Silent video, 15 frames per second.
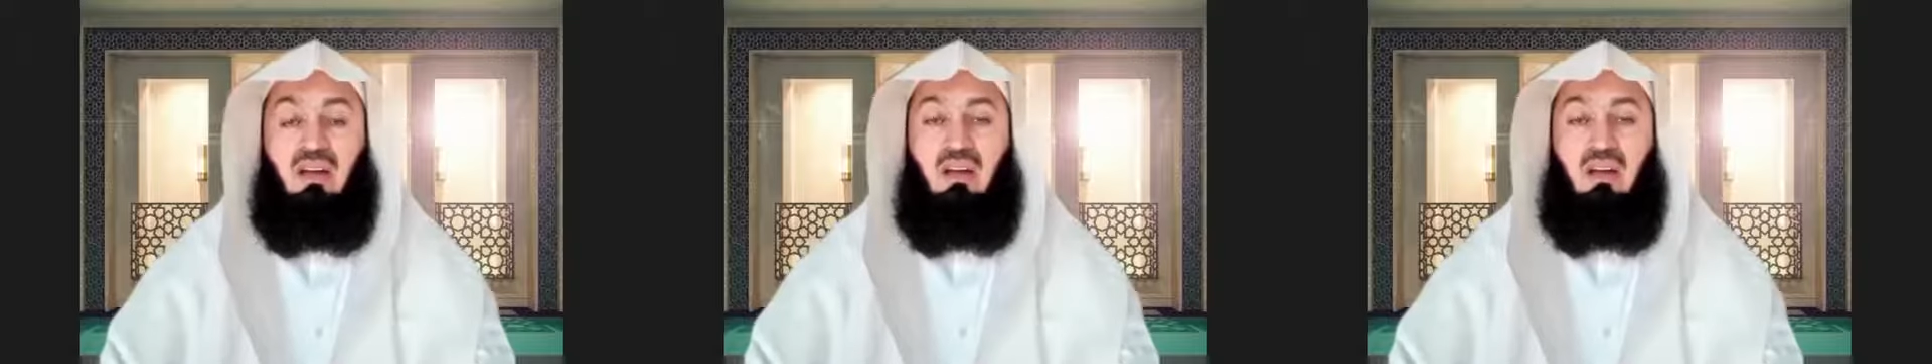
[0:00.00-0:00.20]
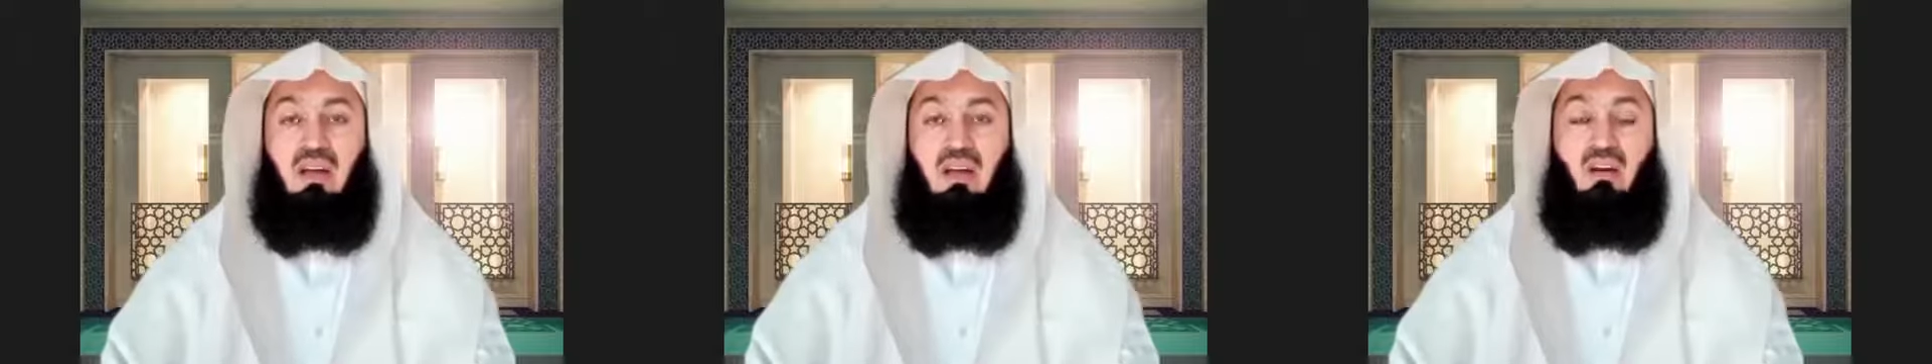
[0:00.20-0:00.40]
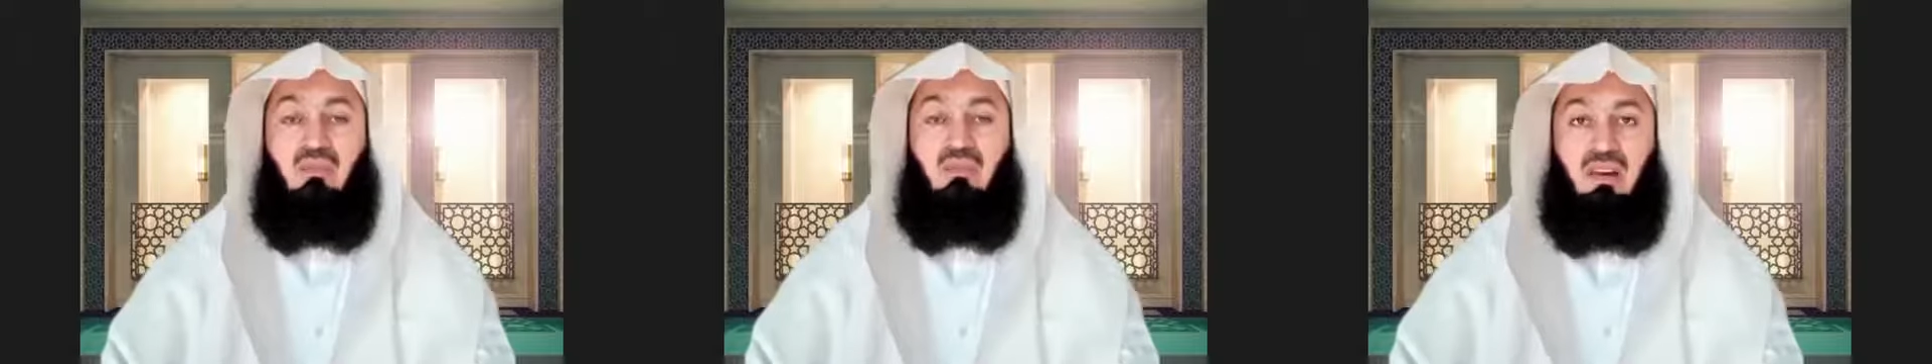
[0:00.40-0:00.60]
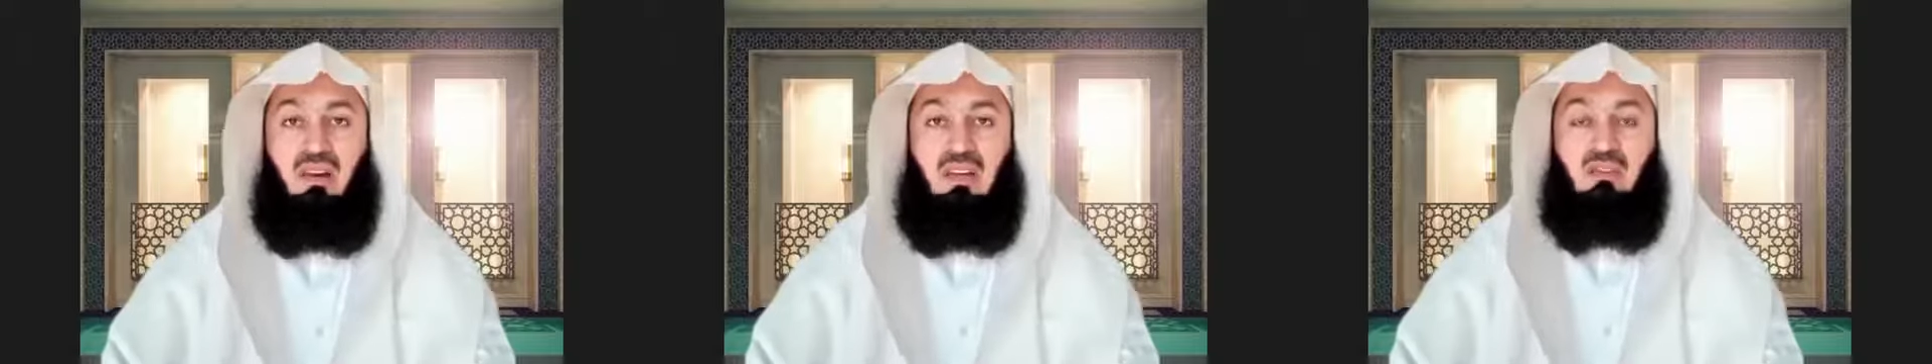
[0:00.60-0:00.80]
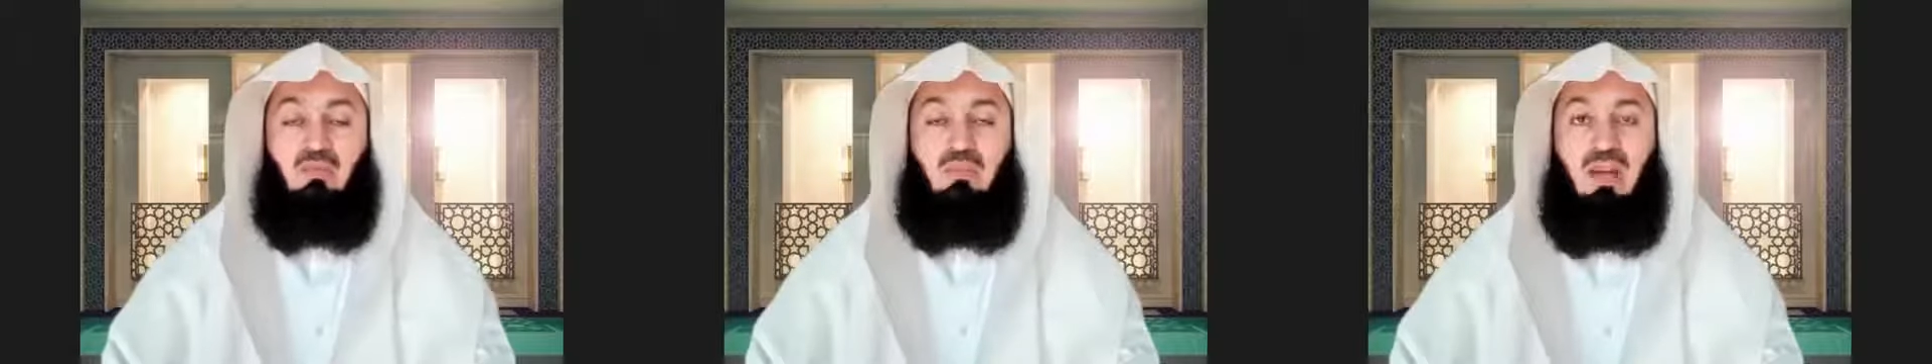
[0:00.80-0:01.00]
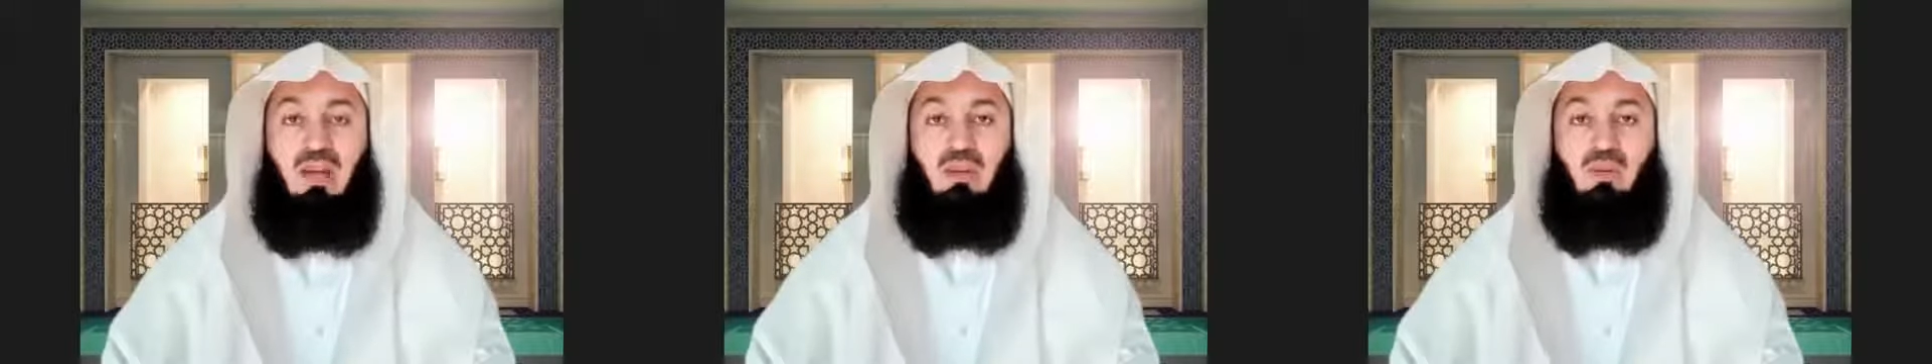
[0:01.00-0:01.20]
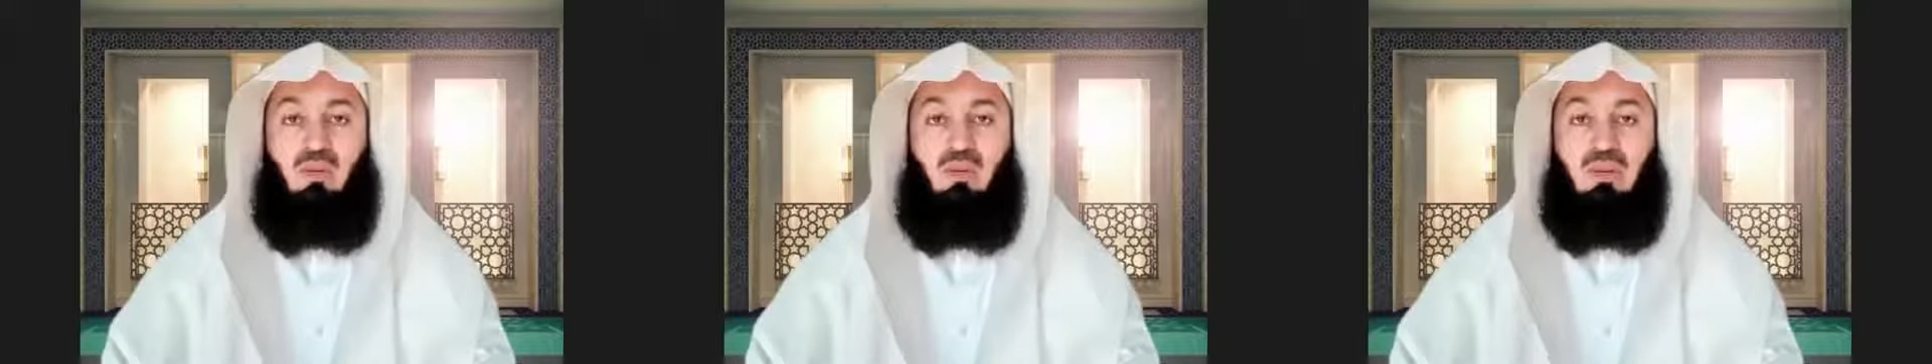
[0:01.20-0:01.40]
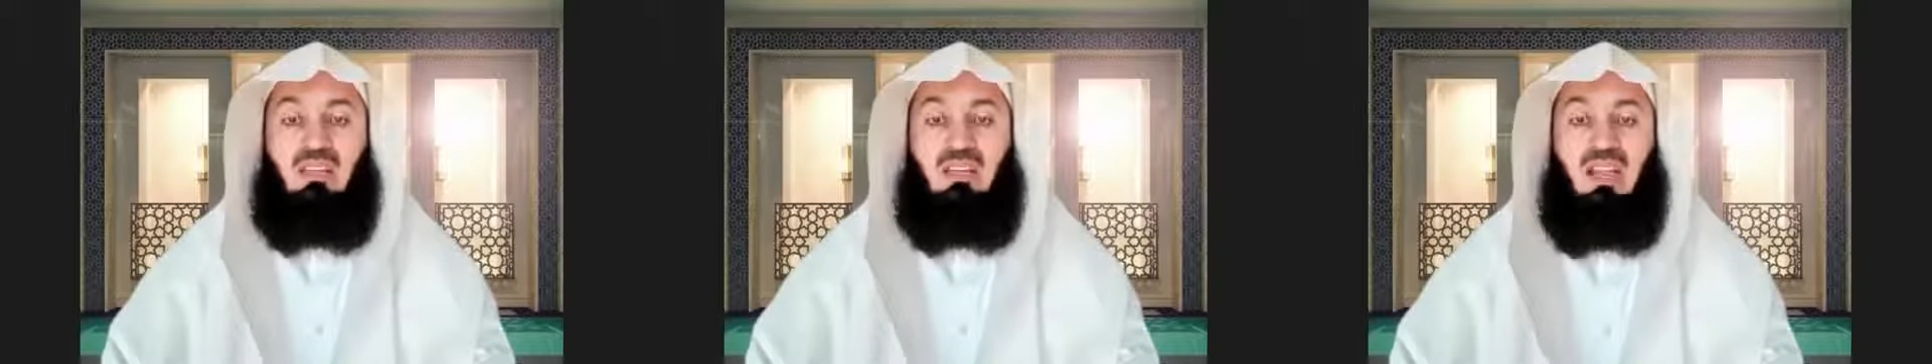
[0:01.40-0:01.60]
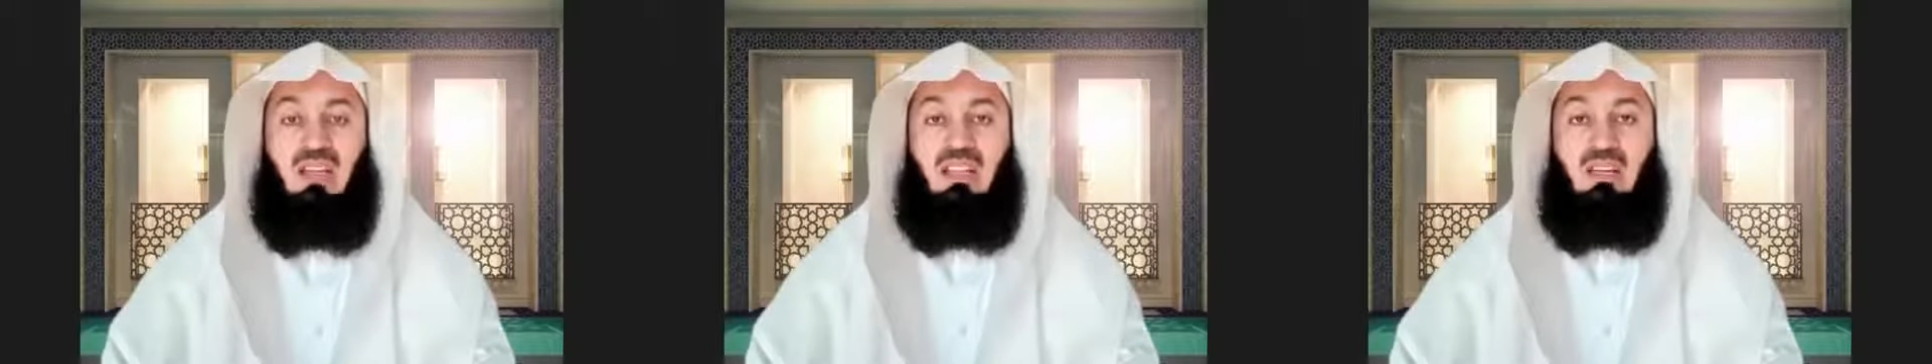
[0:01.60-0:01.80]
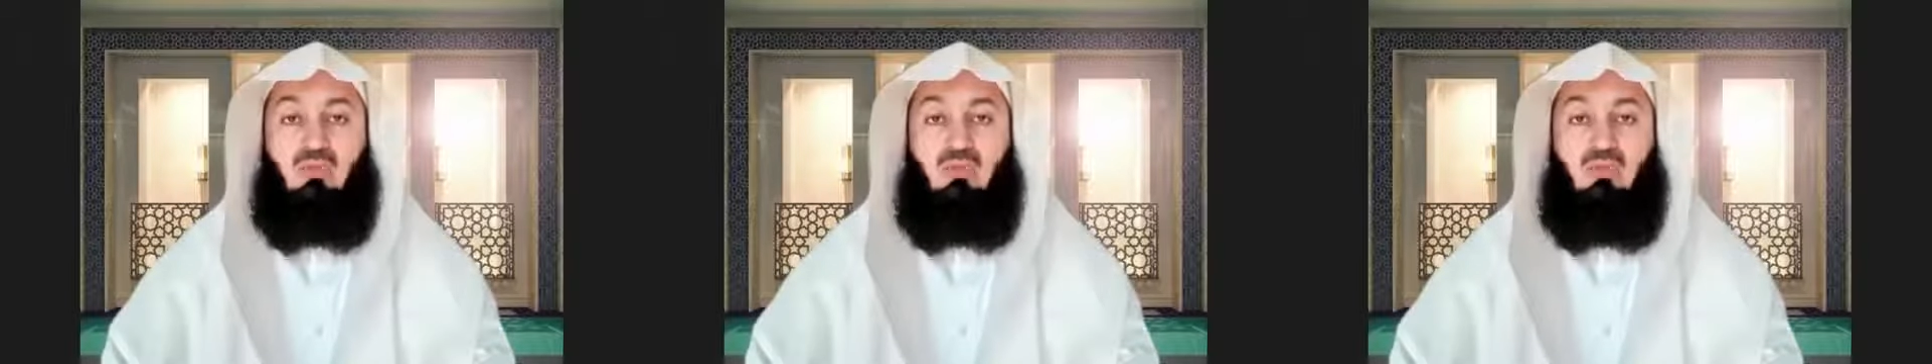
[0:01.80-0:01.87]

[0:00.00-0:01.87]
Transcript: of Allah subhanahu wa ta'ala